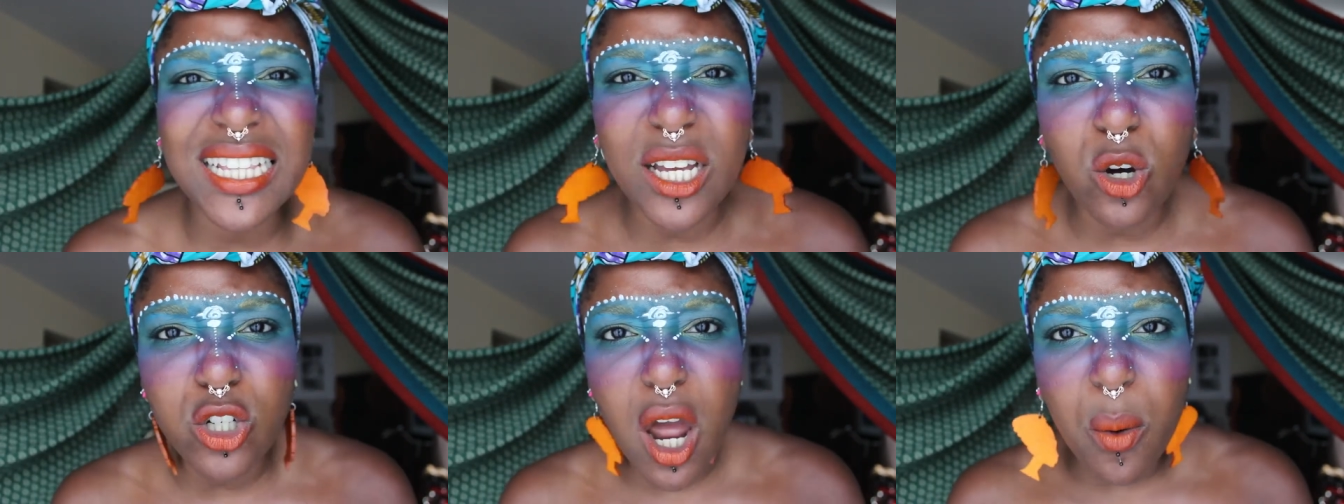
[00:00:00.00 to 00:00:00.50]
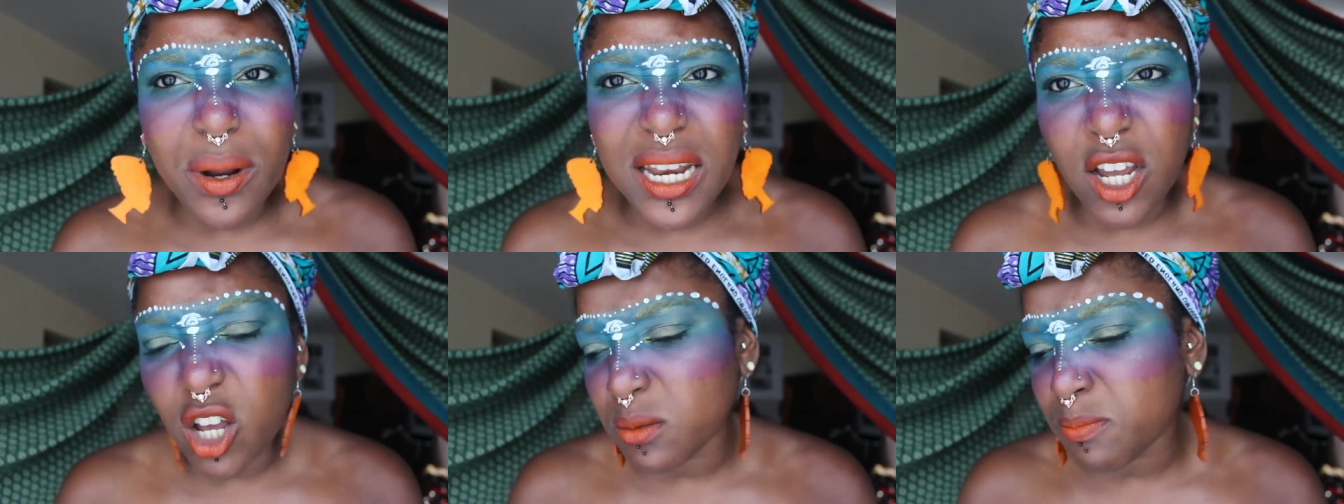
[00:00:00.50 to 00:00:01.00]
the dildo, in
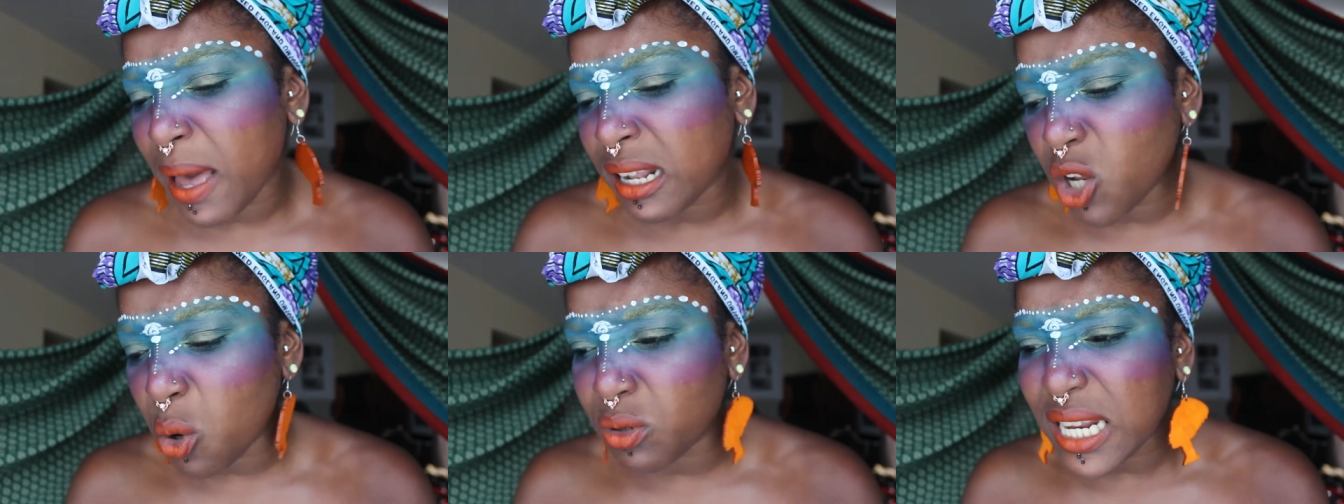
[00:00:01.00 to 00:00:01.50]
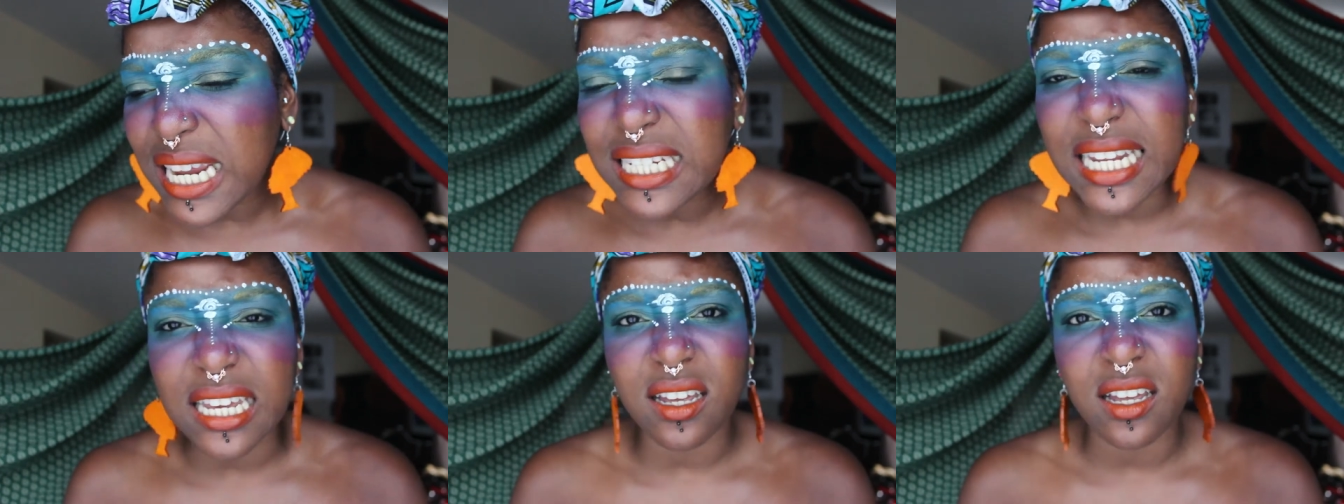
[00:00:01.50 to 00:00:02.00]
it, Because man don't
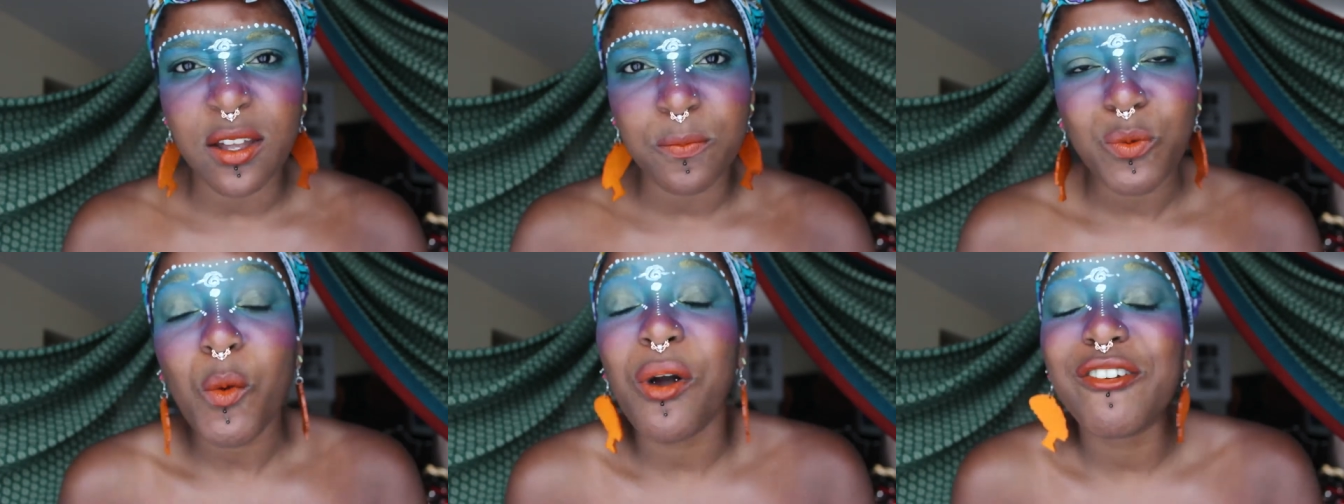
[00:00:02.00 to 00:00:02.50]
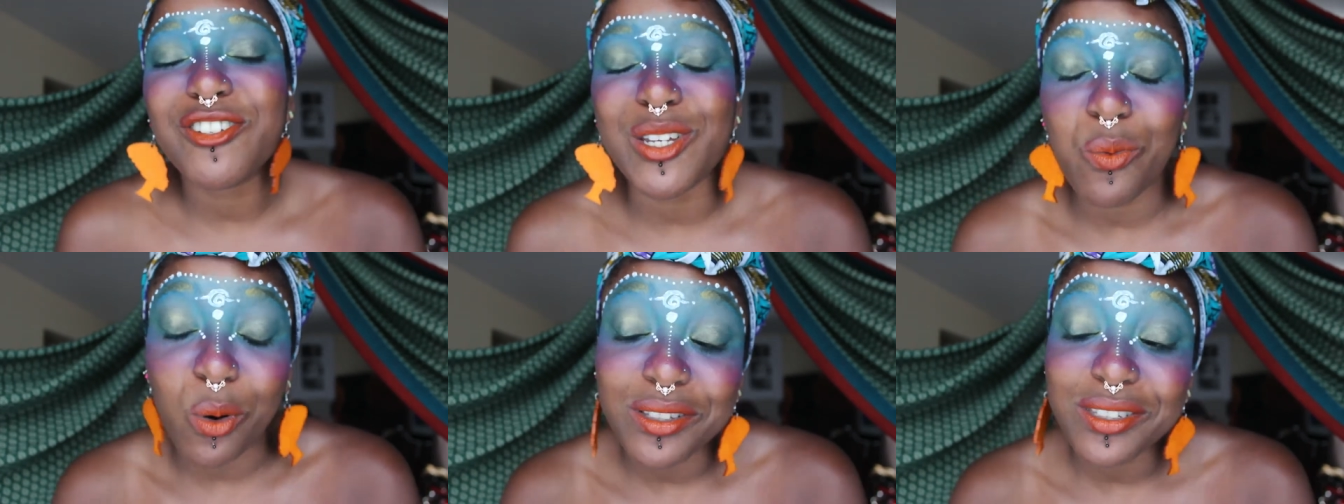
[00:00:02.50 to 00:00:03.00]
need it. Or if
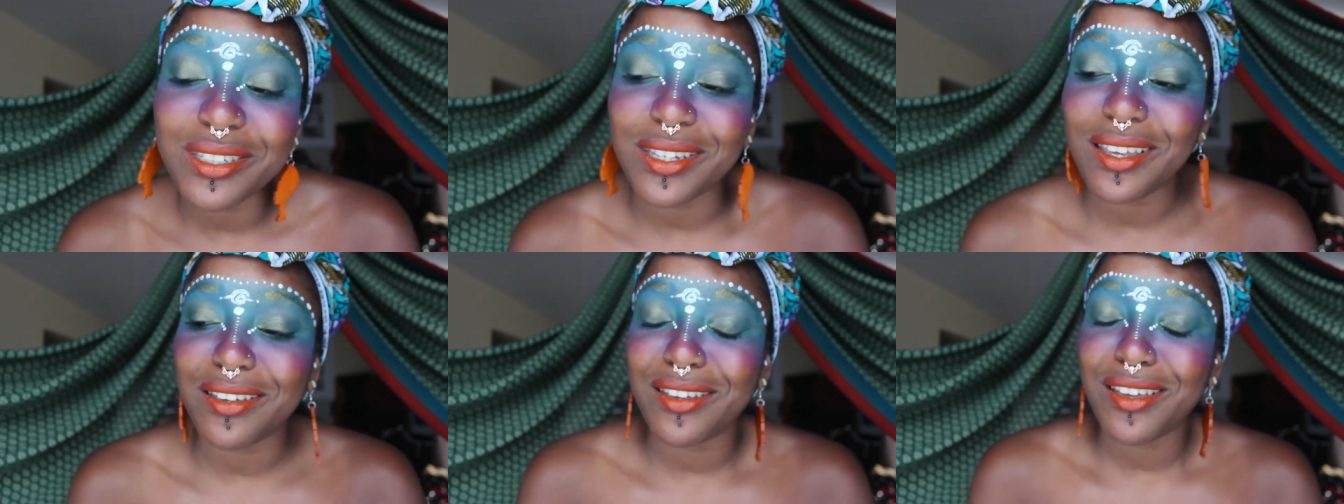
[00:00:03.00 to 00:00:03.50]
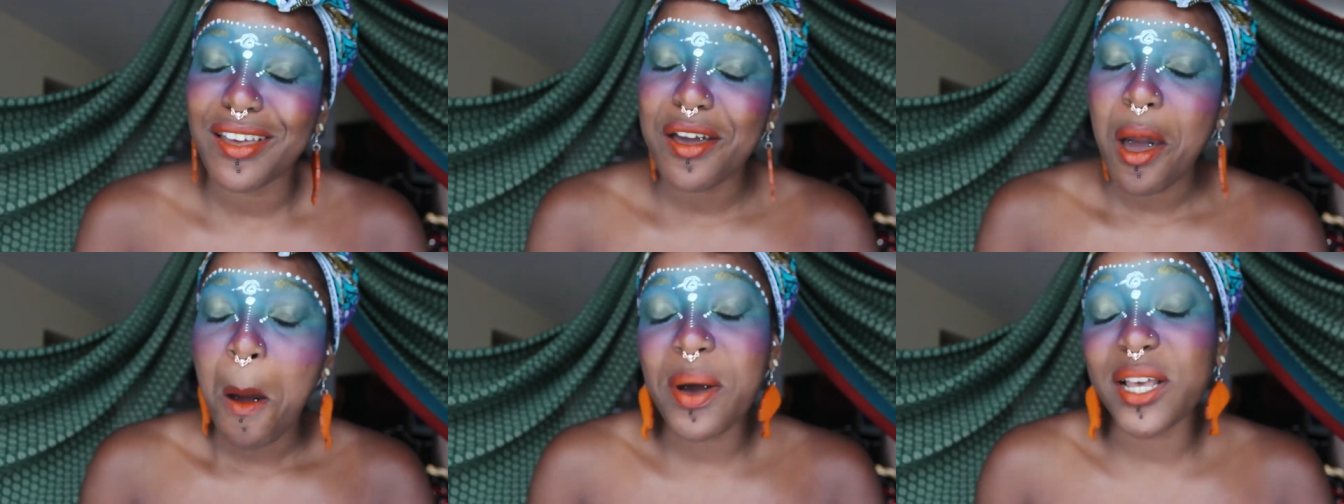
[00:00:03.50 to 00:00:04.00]
she wants it.
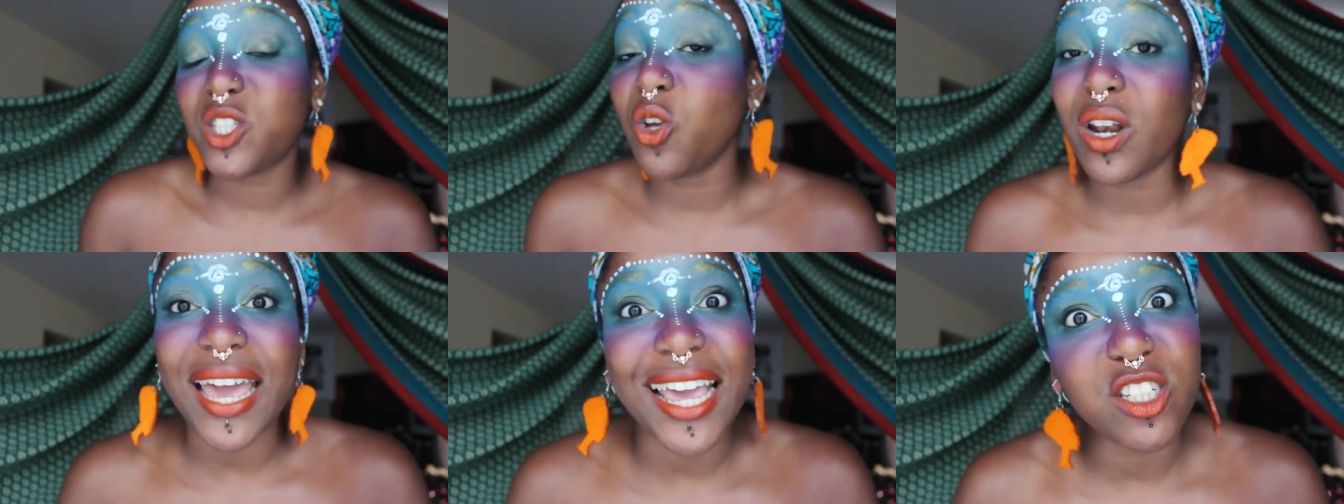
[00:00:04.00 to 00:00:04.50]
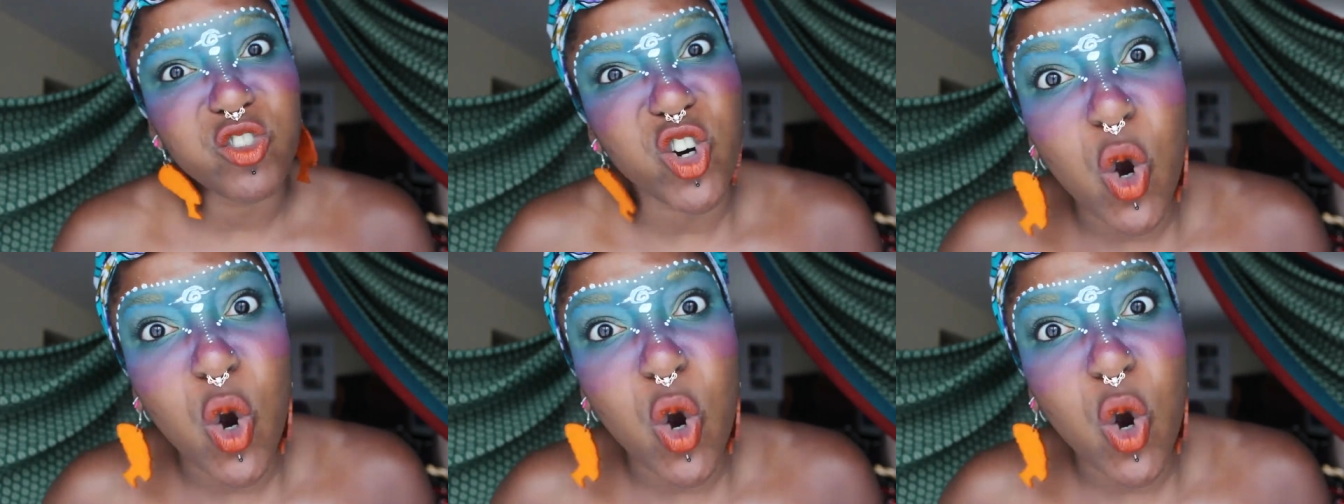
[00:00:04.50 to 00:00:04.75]
But it's not like it's